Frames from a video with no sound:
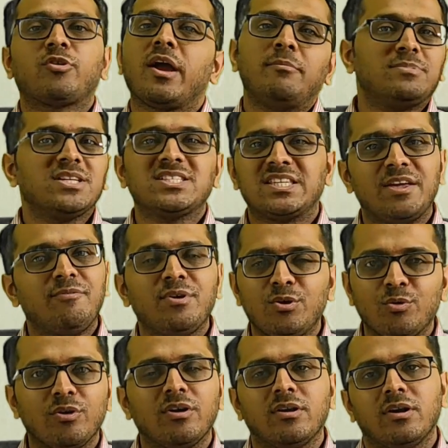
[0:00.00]
Okay, I'm just giving
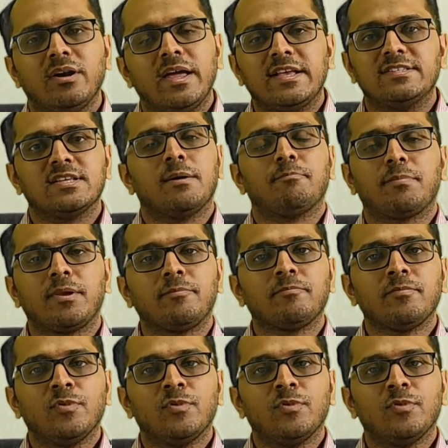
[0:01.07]
you an example.